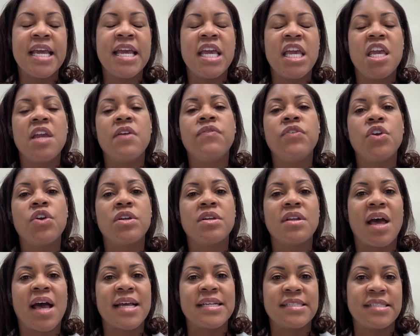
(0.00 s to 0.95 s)
if you're
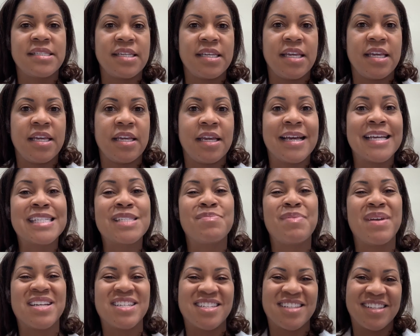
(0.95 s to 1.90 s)
not seeing a
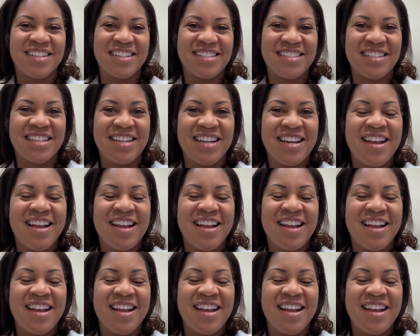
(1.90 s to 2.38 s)
specialist.